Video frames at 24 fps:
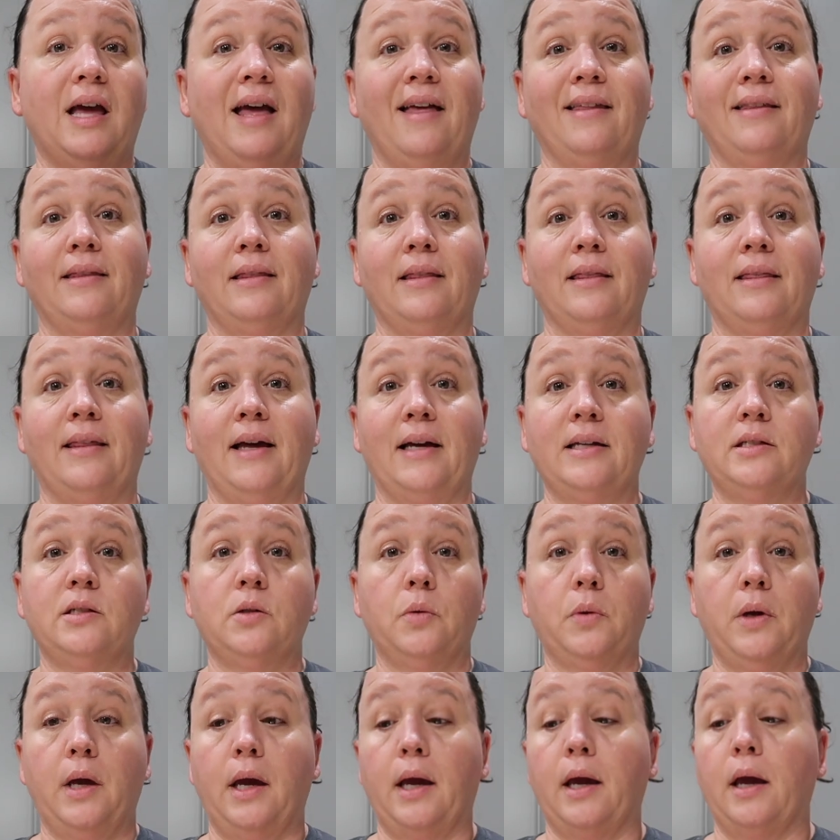and that's
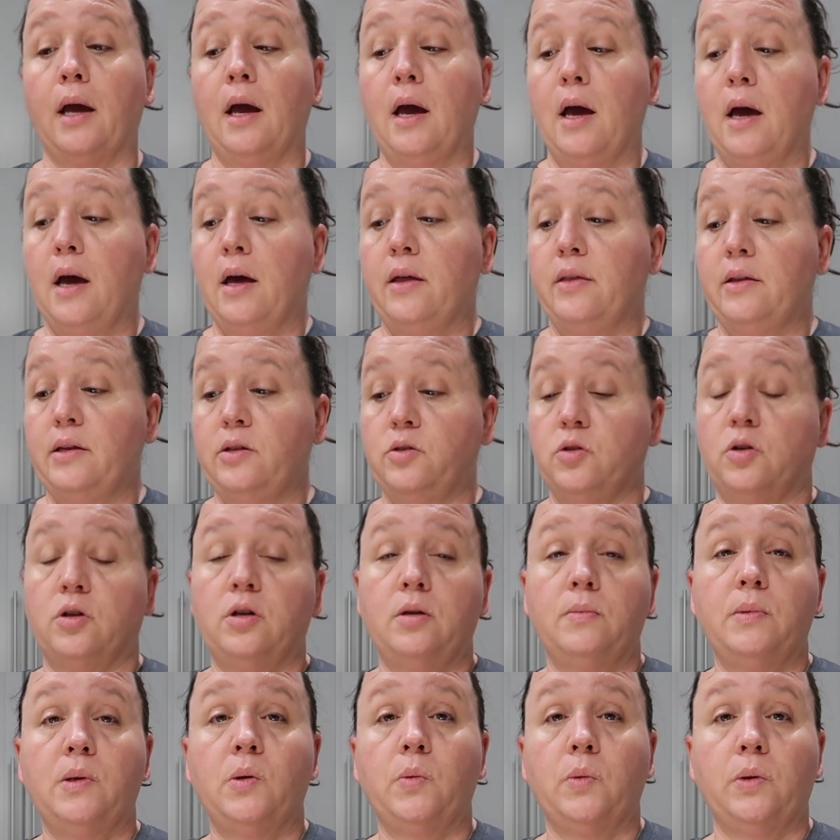okay. These are going
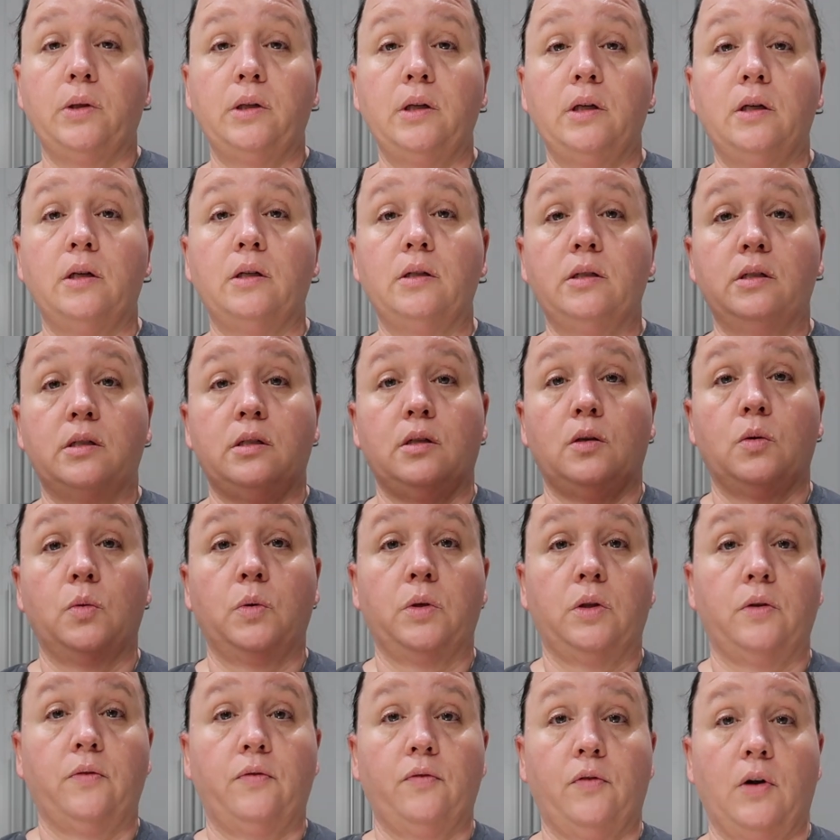to be really good still
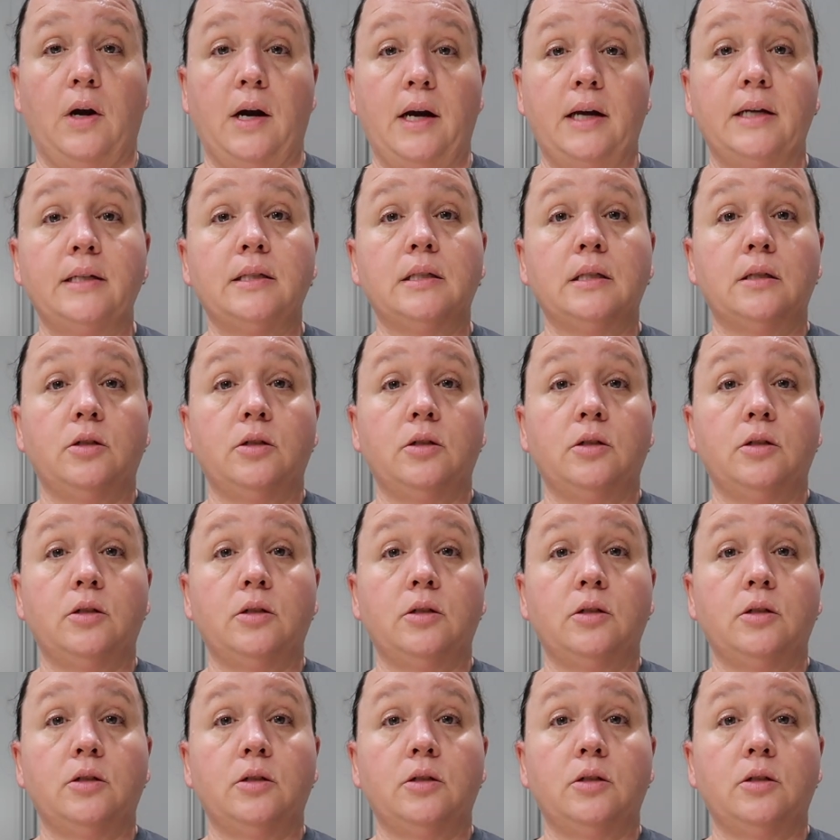with the fries,